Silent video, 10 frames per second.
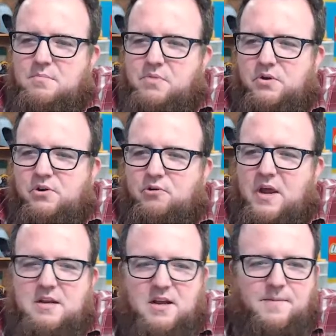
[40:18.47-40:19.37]
Boone, you're a
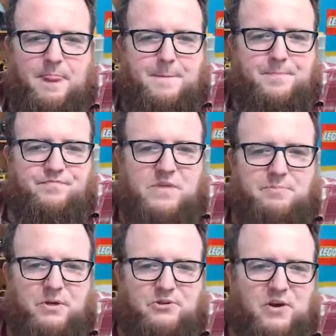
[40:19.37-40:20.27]
great
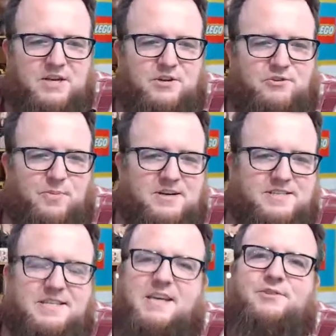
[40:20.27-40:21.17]
builder and YouTube
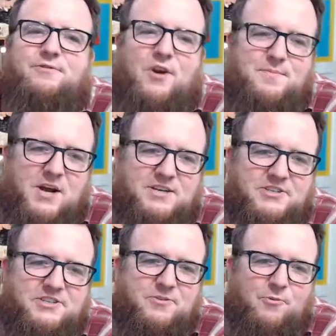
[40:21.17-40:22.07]
artist. Thank you very
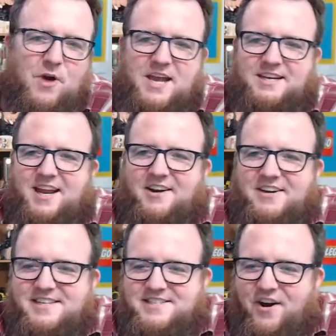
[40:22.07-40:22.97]
much, Wyatt
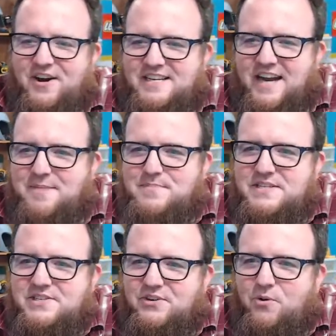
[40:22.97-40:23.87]
Carey. Sorry, did I
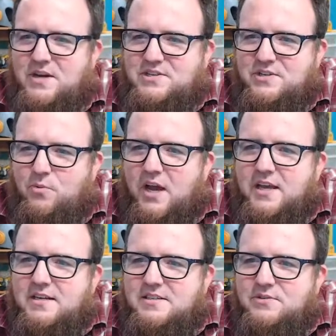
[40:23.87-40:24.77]
miss your question,
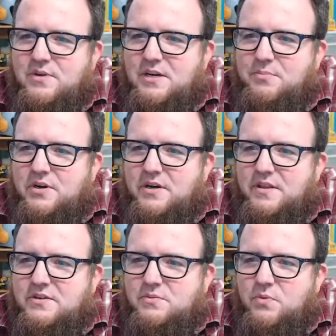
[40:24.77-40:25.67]
Wyatt? Did you end up putting it in
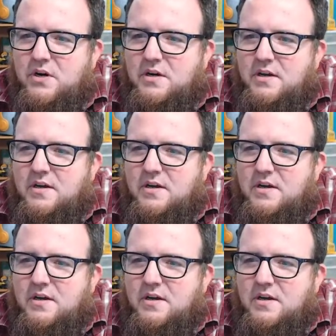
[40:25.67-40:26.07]
there somewhere?